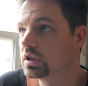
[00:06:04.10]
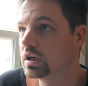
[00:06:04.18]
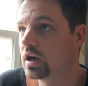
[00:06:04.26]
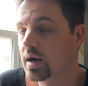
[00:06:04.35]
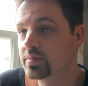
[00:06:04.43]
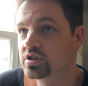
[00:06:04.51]

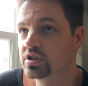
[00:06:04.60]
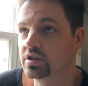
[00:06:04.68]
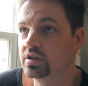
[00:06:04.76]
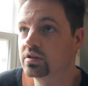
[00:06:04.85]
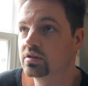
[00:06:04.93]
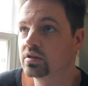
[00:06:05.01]

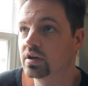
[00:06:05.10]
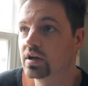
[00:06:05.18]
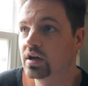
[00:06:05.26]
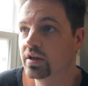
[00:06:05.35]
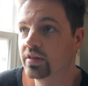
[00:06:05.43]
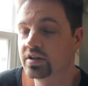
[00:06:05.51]
option
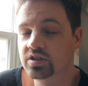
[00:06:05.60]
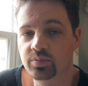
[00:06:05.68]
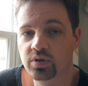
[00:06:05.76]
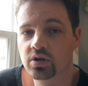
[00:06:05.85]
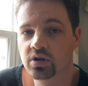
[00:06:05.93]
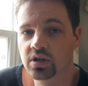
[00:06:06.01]
that's a
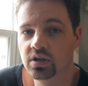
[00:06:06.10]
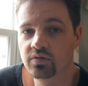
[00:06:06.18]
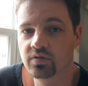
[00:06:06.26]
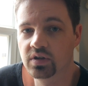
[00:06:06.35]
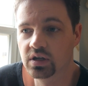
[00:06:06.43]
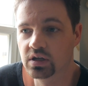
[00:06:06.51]
pure
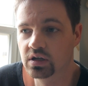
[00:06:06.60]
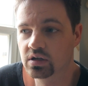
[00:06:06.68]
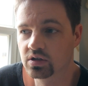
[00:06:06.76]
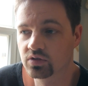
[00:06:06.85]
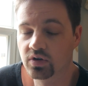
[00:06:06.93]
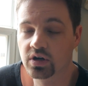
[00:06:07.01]

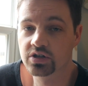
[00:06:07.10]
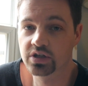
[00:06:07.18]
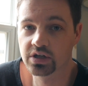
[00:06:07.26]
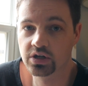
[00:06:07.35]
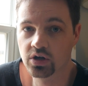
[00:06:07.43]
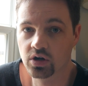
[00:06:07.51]
EV, as far as
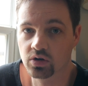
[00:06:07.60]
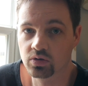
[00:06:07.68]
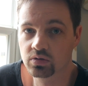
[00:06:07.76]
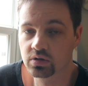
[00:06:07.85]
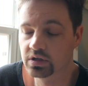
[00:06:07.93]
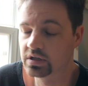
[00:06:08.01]
I
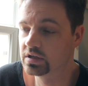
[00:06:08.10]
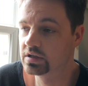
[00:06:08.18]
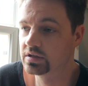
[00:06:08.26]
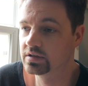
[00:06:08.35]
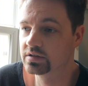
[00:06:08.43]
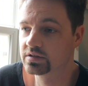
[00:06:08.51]
know,
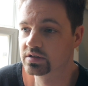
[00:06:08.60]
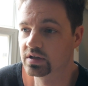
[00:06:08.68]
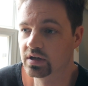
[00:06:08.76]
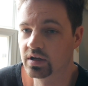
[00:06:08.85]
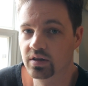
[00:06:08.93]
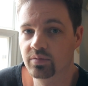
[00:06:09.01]
is
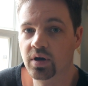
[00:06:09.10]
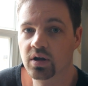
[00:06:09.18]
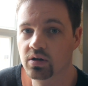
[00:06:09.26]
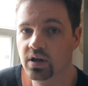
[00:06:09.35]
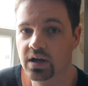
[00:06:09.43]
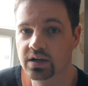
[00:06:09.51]
the
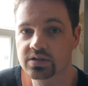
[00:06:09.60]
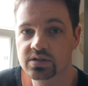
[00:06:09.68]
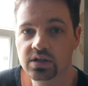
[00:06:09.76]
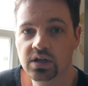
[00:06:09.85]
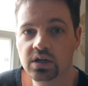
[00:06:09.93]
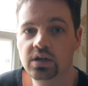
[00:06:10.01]
Model
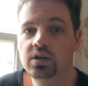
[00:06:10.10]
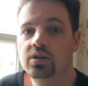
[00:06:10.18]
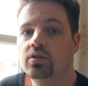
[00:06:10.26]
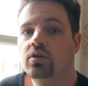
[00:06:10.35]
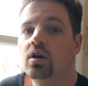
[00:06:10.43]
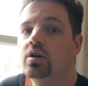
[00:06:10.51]
X.
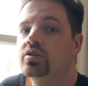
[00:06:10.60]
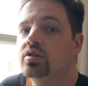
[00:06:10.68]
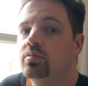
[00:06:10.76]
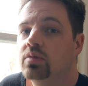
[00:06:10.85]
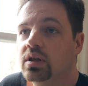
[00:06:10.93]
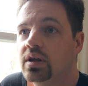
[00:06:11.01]
There are
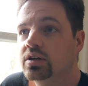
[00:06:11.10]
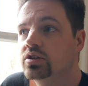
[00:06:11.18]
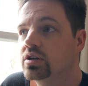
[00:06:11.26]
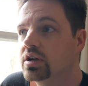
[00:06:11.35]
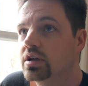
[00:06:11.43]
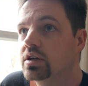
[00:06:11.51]
some
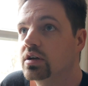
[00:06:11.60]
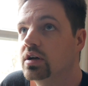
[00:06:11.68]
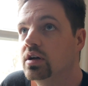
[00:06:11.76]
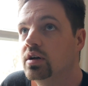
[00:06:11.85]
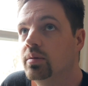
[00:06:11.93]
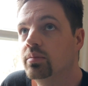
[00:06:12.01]
electric
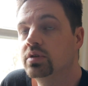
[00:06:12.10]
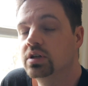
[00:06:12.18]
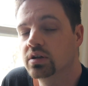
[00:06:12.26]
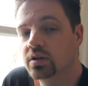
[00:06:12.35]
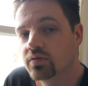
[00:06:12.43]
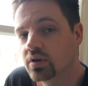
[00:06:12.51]

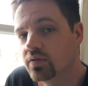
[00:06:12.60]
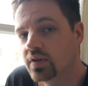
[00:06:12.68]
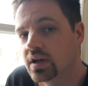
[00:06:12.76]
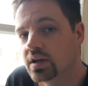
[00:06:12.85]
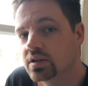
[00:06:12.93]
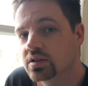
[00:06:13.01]
delivery
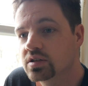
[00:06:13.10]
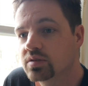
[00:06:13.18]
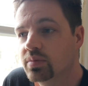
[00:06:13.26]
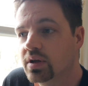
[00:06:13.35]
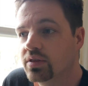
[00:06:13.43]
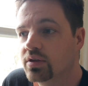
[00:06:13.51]
vans,
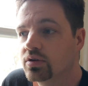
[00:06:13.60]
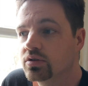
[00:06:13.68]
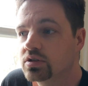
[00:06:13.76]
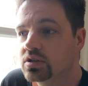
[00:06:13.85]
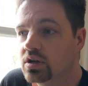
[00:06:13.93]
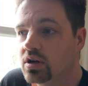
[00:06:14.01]
but
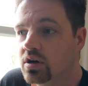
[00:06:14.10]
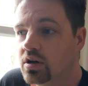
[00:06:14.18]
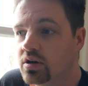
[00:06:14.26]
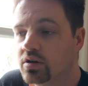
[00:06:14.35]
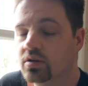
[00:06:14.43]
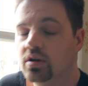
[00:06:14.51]
those
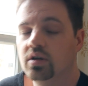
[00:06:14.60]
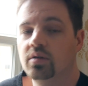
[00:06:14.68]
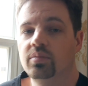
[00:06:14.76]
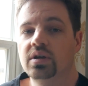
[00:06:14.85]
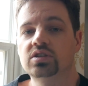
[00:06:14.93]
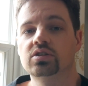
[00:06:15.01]
are
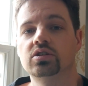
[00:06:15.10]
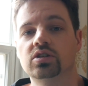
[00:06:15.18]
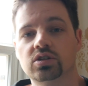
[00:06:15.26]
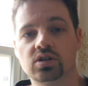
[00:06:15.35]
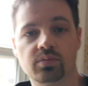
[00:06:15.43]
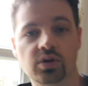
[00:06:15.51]
basically
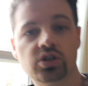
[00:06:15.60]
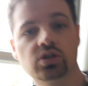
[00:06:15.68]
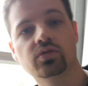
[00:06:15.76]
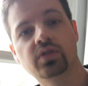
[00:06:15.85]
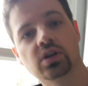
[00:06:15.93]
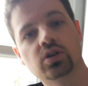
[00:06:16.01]
just
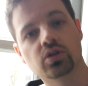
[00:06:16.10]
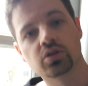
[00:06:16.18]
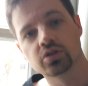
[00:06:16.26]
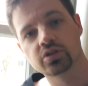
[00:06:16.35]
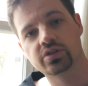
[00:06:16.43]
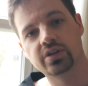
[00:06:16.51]
commercial
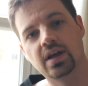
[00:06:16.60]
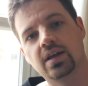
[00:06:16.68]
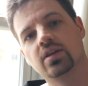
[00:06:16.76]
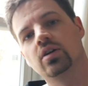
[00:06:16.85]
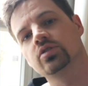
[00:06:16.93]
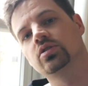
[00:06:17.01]
vehicles,
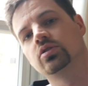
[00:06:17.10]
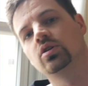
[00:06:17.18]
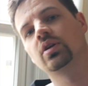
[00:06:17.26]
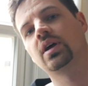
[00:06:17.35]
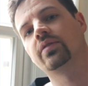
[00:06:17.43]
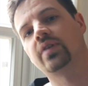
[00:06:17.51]
and they also
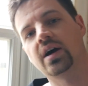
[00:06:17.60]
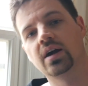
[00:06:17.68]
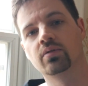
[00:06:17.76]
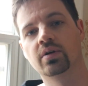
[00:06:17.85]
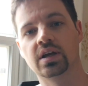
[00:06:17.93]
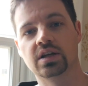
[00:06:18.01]
don't have high
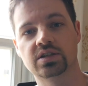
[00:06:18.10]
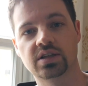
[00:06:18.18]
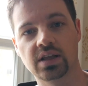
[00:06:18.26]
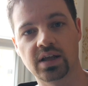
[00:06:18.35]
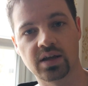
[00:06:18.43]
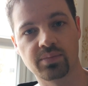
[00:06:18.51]
range.
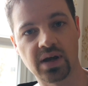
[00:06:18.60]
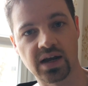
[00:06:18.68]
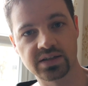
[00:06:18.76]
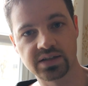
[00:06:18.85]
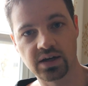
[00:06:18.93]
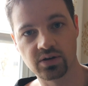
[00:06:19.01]
They
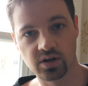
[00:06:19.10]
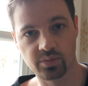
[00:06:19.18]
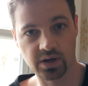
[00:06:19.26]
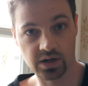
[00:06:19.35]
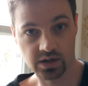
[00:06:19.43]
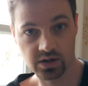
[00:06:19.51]
max out at
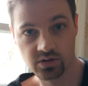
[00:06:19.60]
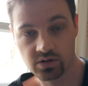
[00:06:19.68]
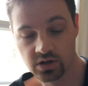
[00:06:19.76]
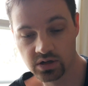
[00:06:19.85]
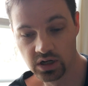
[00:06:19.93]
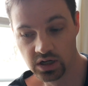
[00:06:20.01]
about
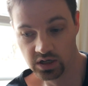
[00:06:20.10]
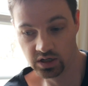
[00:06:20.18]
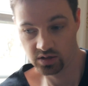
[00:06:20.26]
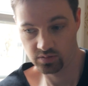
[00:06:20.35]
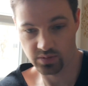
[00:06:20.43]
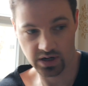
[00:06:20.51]
100
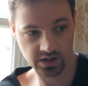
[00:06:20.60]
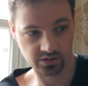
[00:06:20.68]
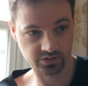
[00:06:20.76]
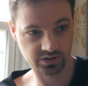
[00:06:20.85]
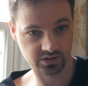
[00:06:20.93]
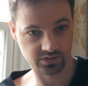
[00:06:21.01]

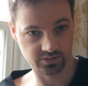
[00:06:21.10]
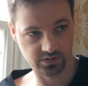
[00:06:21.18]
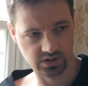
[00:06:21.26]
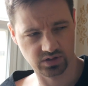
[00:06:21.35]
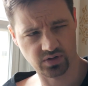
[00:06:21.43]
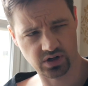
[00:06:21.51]
miles,
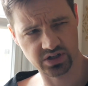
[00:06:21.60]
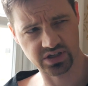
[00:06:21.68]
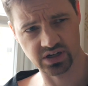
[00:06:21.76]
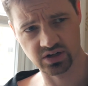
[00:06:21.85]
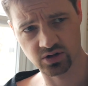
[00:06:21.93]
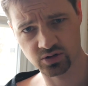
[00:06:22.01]
as far as
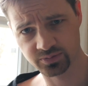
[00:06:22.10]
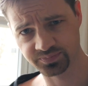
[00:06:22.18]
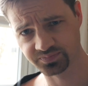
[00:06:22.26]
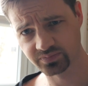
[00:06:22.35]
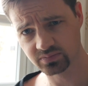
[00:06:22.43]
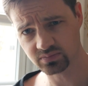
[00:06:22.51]
I know.
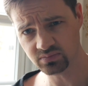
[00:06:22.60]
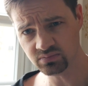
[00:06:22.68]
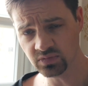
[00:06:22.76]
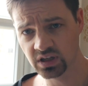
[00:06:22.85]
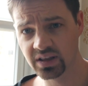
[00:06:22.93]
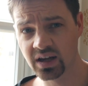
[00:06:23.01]

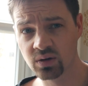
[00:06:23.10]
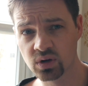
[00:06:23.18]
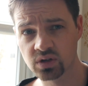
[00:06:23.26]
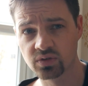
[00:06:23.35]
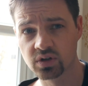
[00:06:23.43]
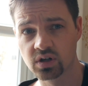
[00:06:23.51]
And that
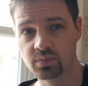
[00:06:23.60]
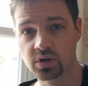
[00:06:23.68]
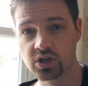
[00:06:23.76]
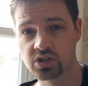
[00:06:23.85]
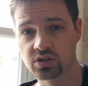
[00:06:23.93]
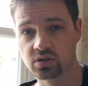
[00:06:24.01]
works for
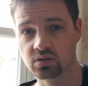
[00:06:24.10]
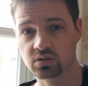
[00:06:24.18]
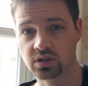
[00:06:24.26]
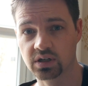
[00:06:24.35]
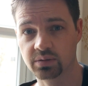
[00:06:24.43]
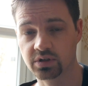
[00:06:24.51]

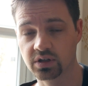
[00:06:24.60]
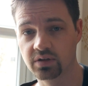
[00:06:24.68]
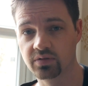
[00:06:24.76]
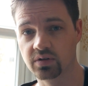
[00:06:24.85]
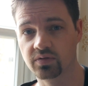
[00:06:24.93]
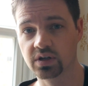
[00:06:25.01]
commercial
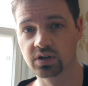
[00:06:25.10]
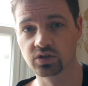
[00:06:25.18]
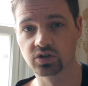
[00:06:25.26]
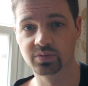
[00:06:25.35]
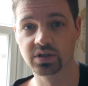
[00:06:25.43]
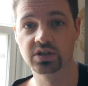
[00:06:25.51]
delivery
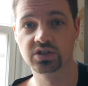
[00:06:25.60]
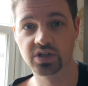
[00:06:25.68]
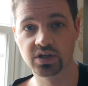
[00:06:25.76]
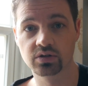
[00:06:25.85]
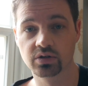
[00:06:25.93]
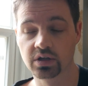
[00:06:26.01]
vehicles because
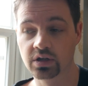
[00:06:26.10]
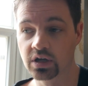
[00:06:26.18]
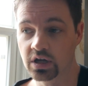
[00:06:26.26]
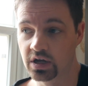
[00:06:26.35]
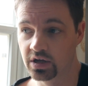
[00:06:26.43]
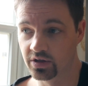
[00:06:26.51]
generally
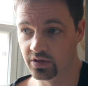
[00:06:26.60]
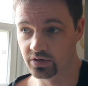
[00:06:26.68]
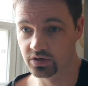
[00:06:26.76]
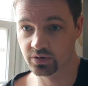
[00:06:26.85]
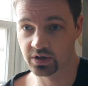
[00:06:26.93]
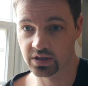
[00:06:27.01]
they're
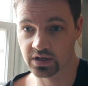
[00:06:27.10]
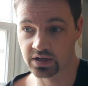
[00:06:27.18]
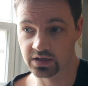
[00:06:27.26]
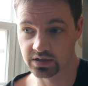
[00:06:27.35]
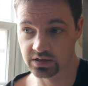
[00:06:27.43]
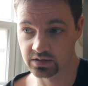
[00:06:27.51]
doing
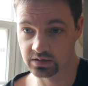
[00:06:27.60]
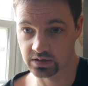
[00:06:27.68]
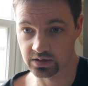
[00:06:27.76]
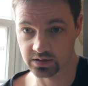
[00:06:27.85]
that in,